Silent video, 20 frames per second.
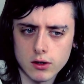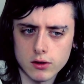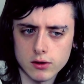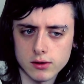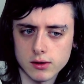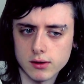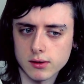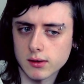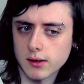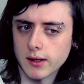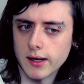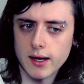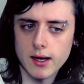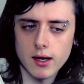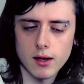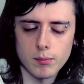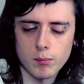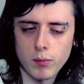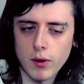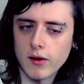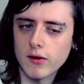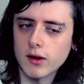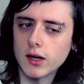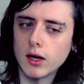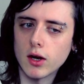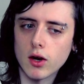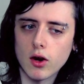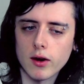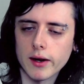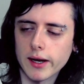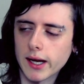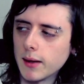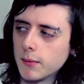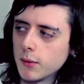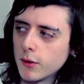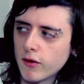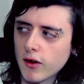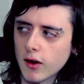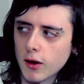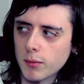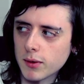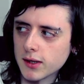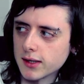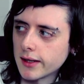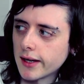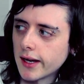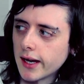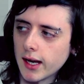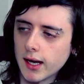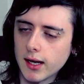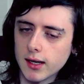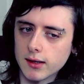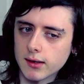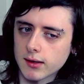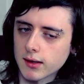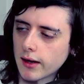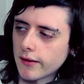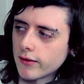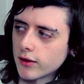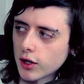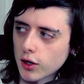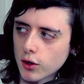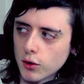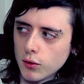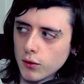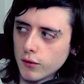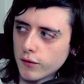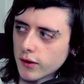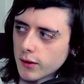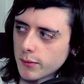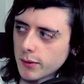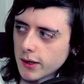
Because apparently a lot of game developers hated having to code for the